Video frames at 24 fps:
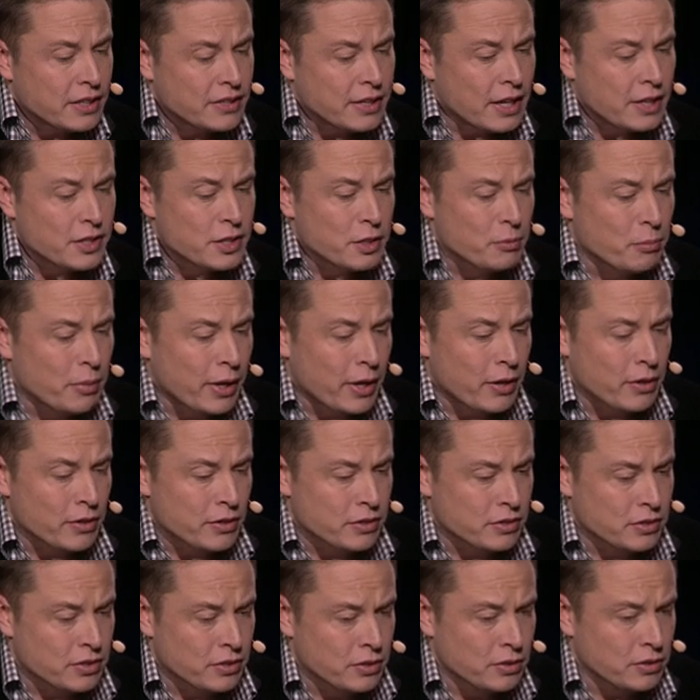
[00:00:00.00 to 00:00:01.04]
It's actually better
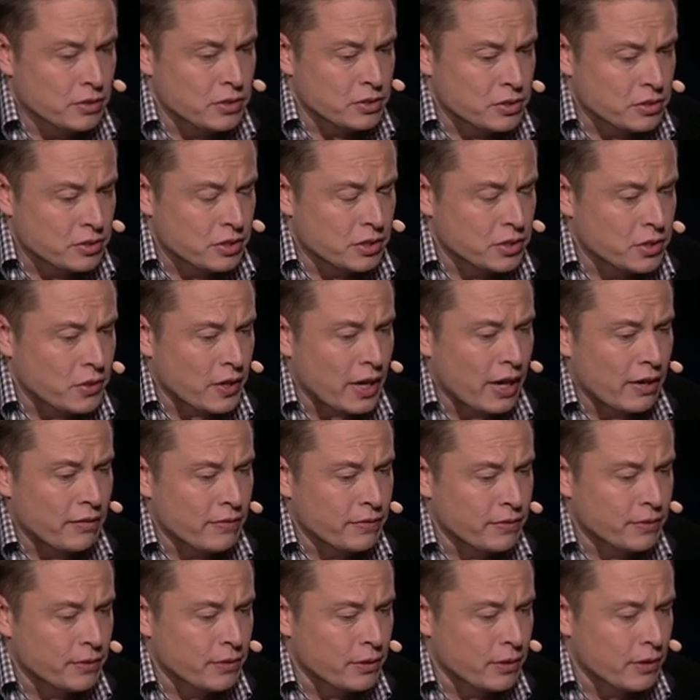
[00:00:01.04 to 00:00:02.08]
to drive
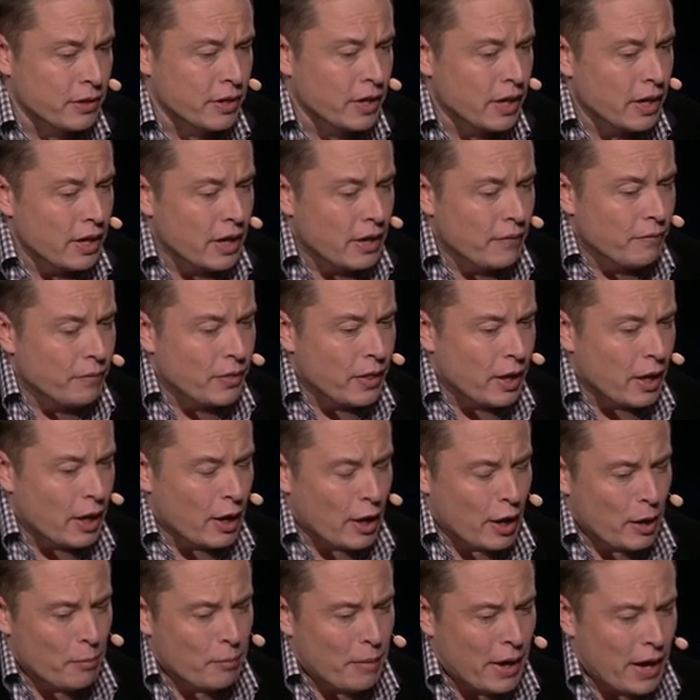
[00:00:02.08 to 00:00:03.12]
for
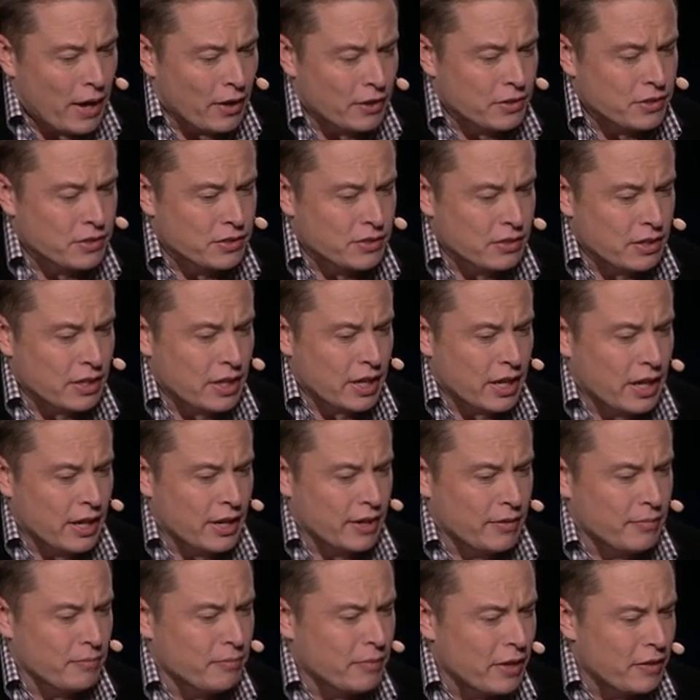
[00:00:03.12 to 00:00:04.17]
about
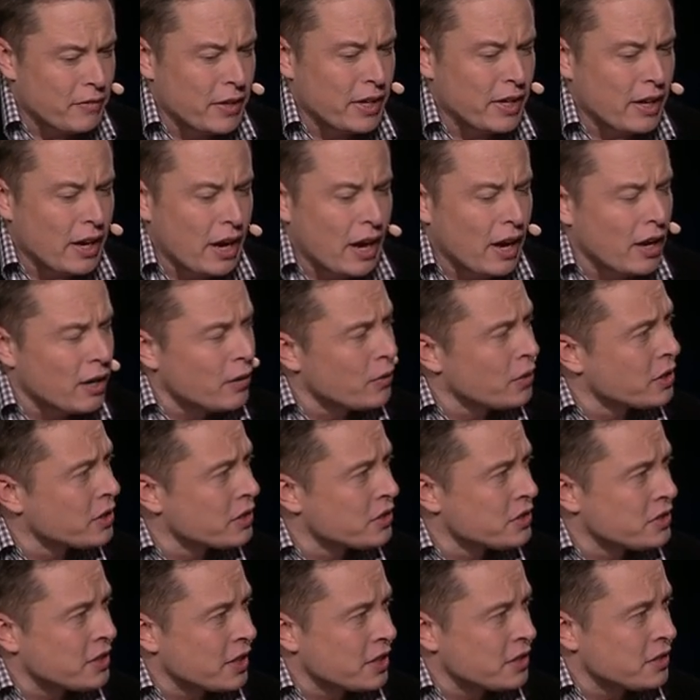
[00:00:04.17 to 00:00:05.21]
maybe
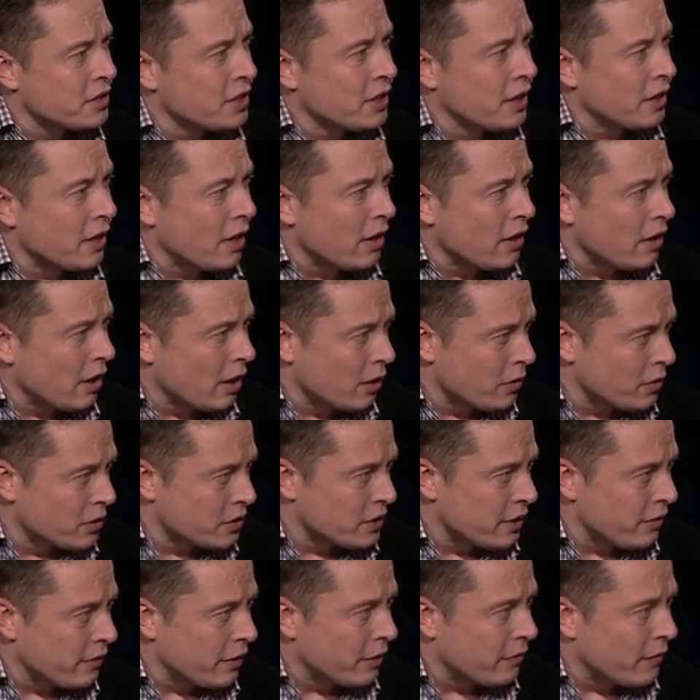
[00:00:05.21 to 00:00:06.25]
160,
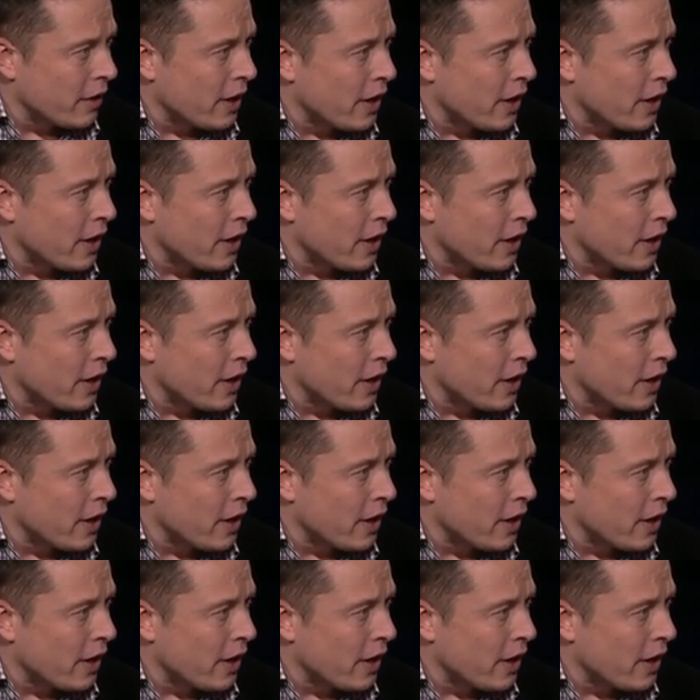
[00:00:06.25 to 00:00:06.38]
170